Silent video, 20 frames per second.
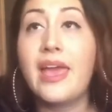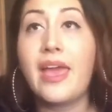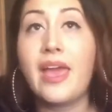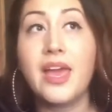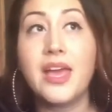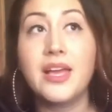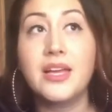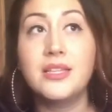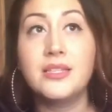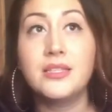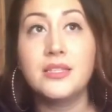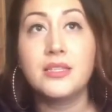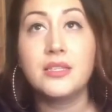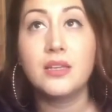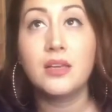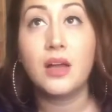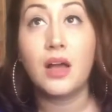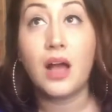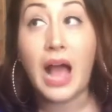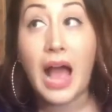
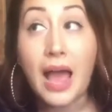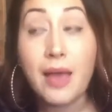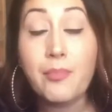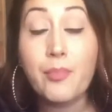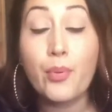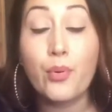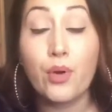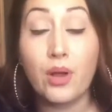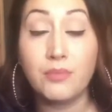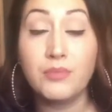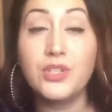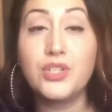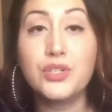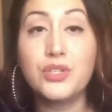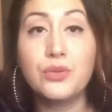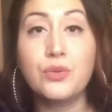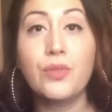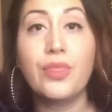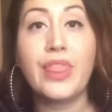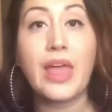And I
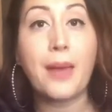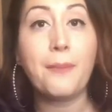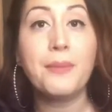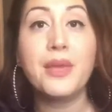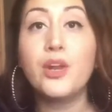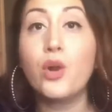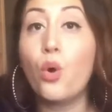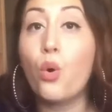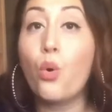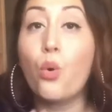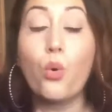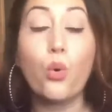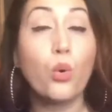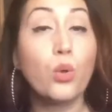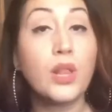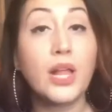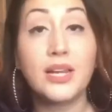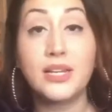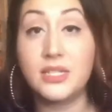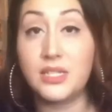promise you, that made a
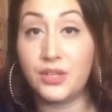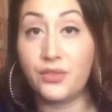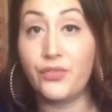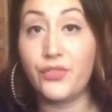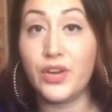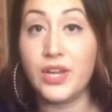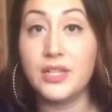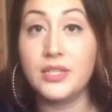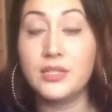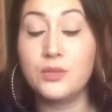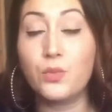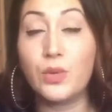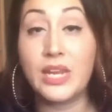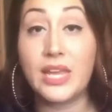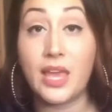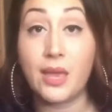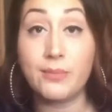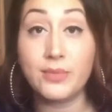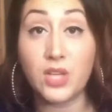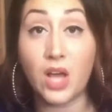whole lot of difference when
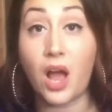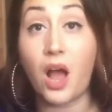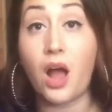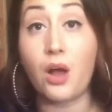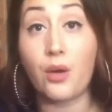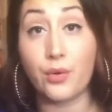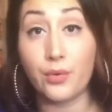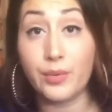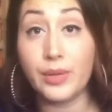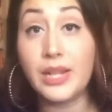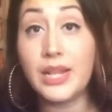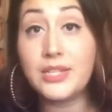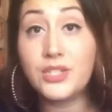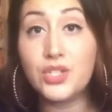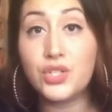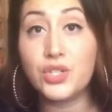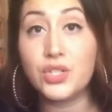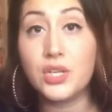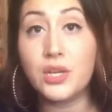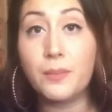it came to our
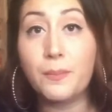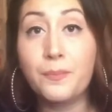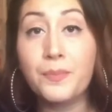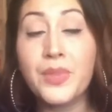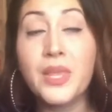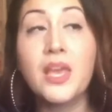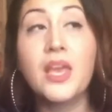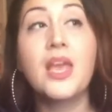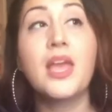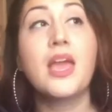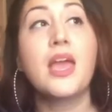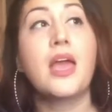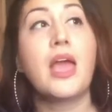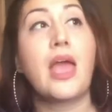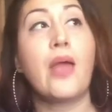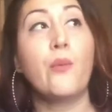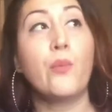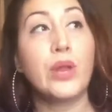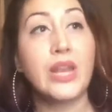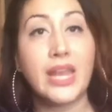relationship
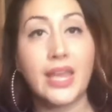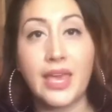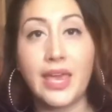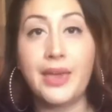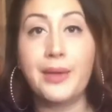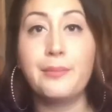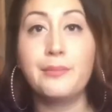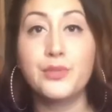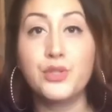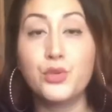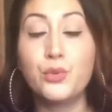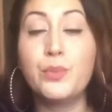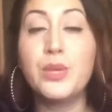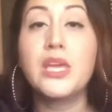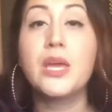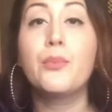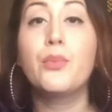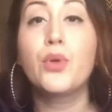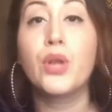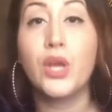and when it came to
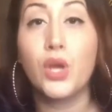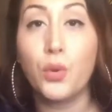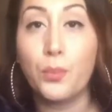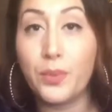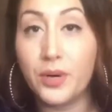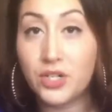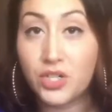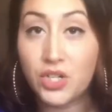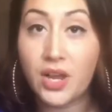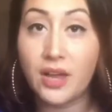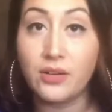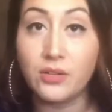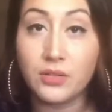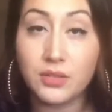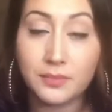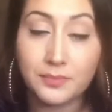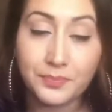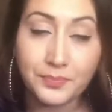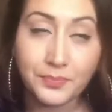being able to help our child.